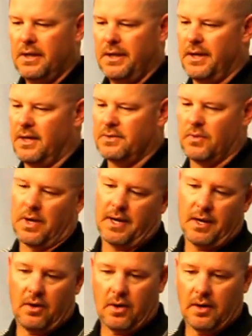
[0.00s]
You know, he's
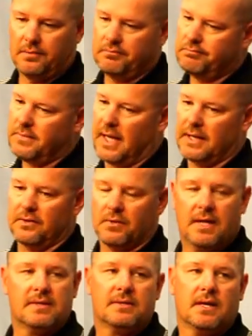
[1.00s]
working hard like the
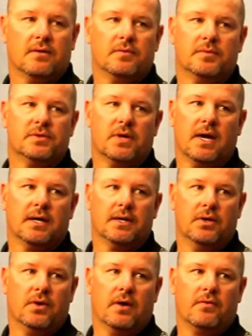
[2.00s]
rest of them and trying to
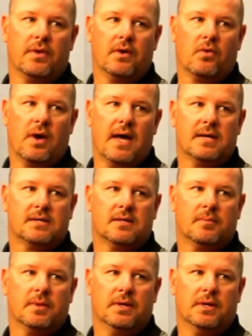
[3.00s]
do everything we're
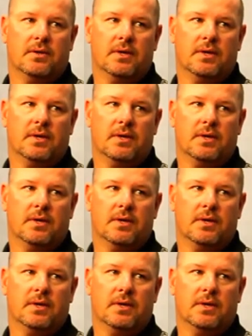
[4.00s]
asking him to do.